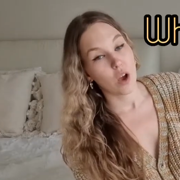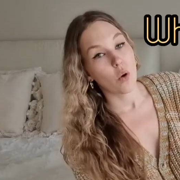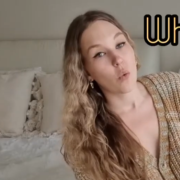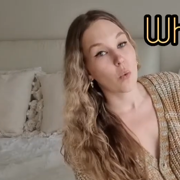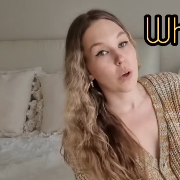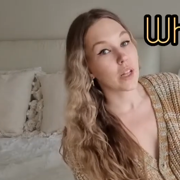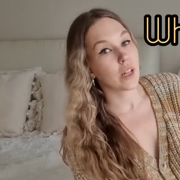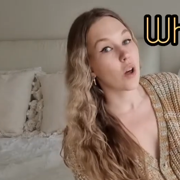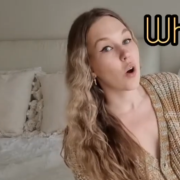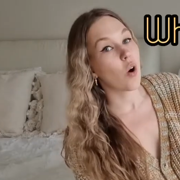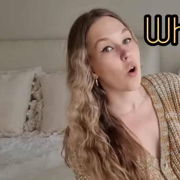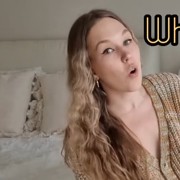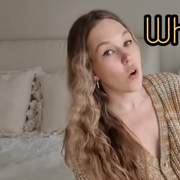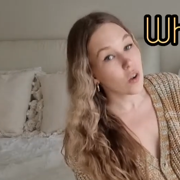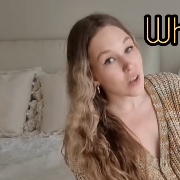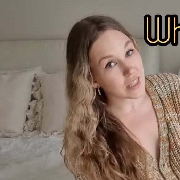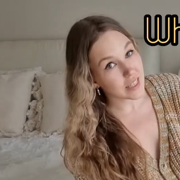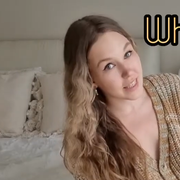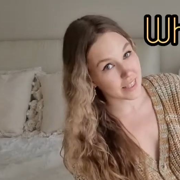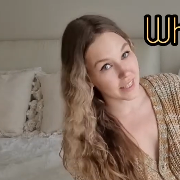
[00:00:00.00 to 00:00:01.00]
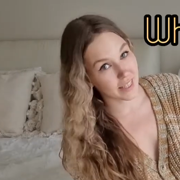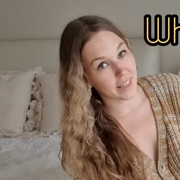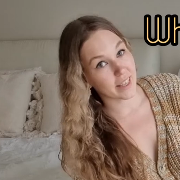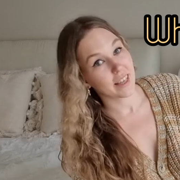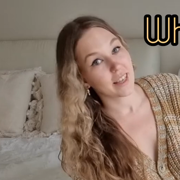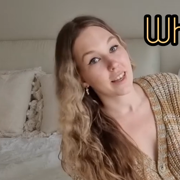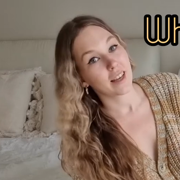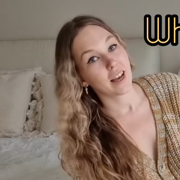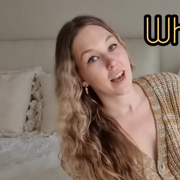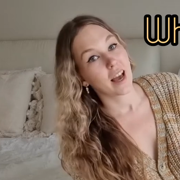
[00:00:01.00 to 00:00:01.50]
Well,
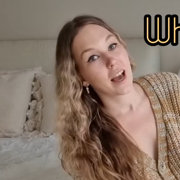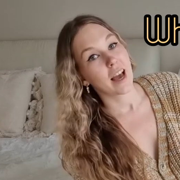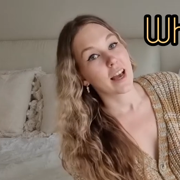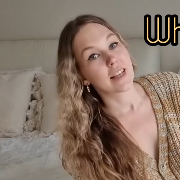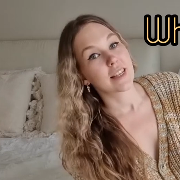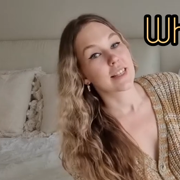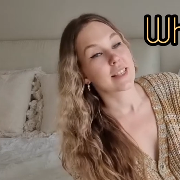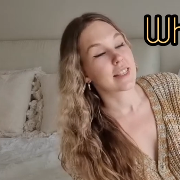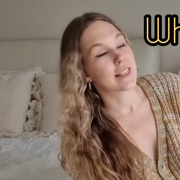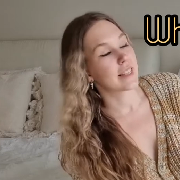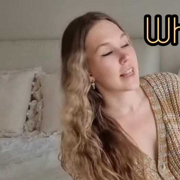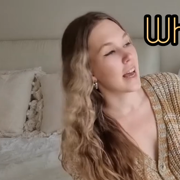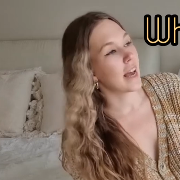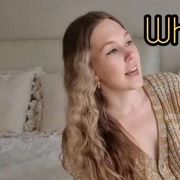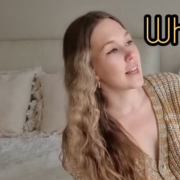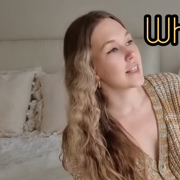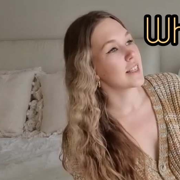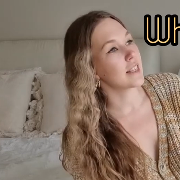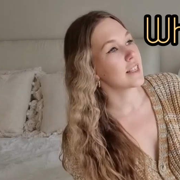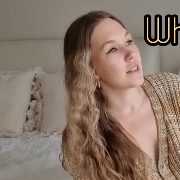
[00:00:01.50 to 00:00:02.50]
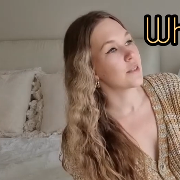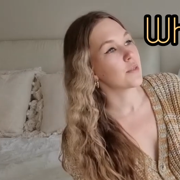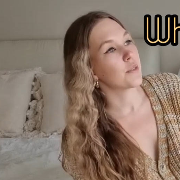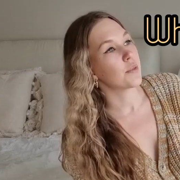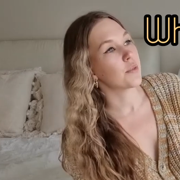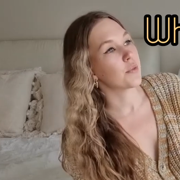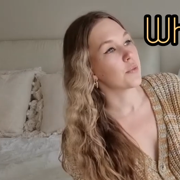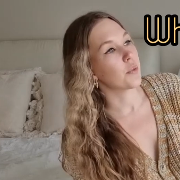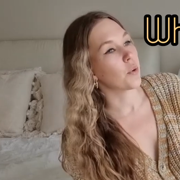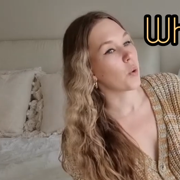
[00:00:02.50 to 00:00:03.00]
OSCE stands
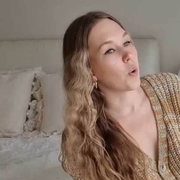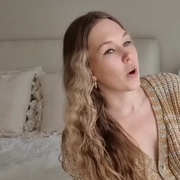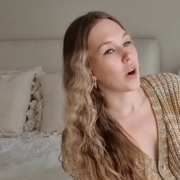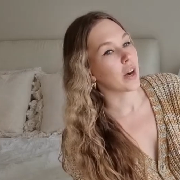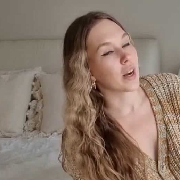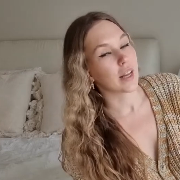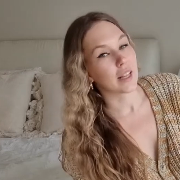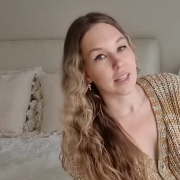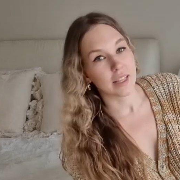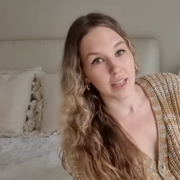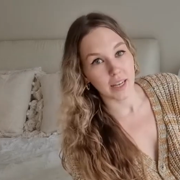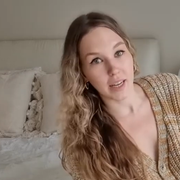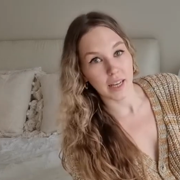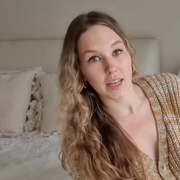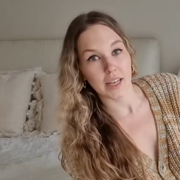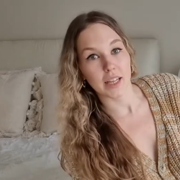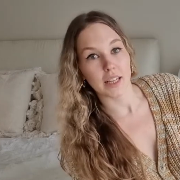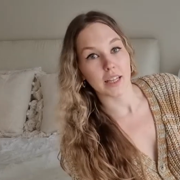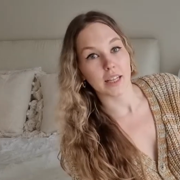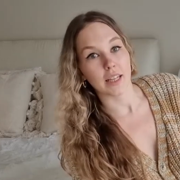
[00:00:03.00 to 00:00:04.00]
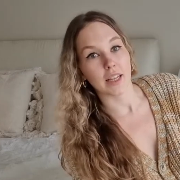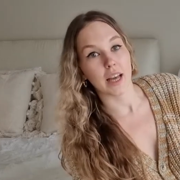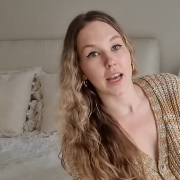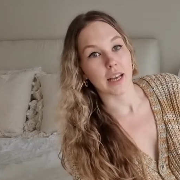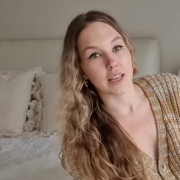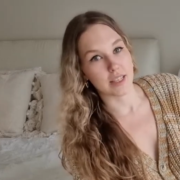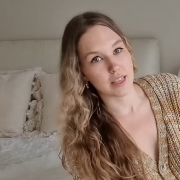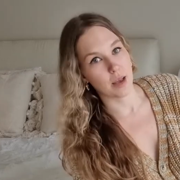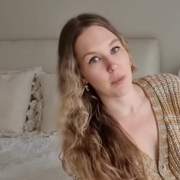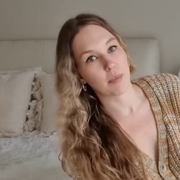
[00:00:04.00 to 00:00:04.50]
for clinical
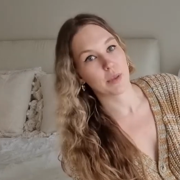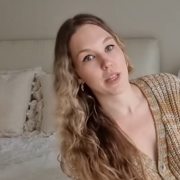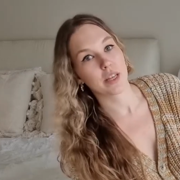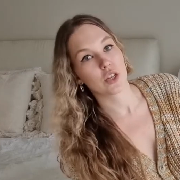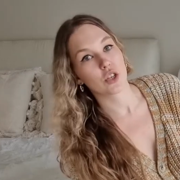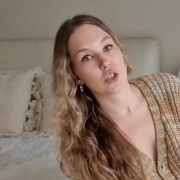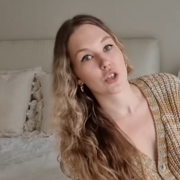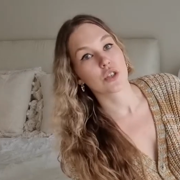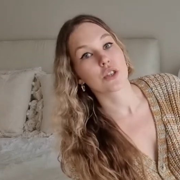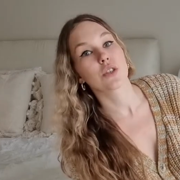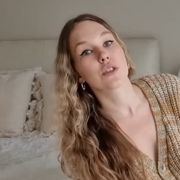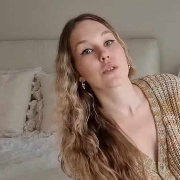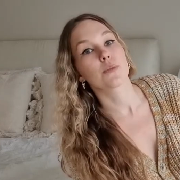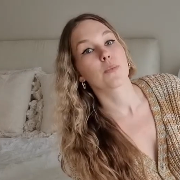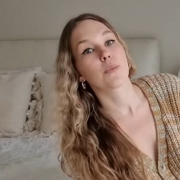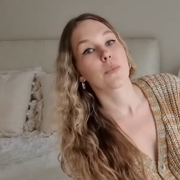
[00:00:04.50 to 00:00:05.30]
examinations.